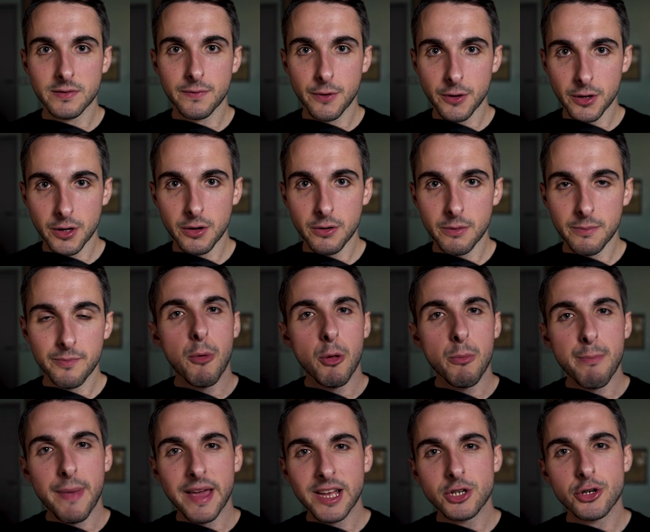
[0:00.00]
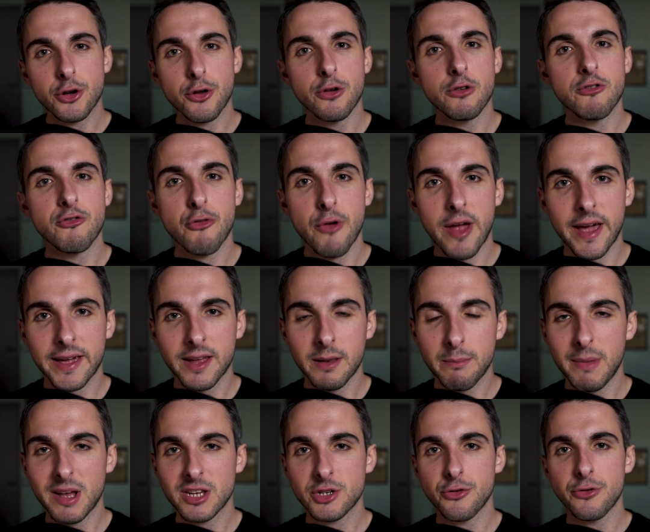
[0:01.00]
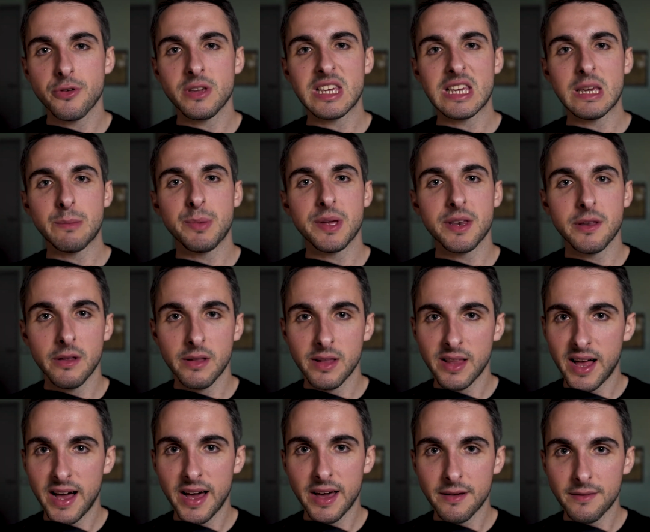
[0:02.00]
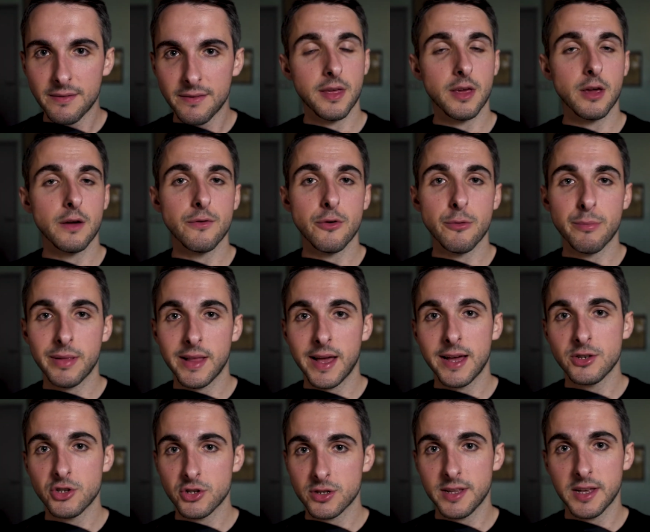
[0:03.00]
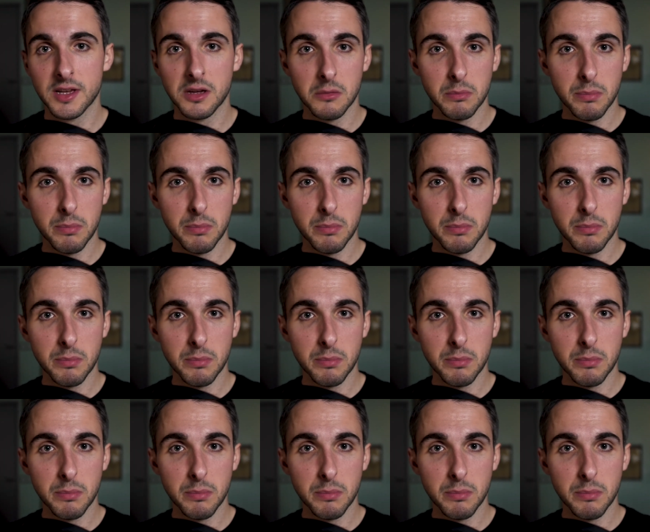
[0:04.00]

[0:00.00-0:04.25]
for you. But make sure you track it, make sure you keep it alive. Think of your plan just like a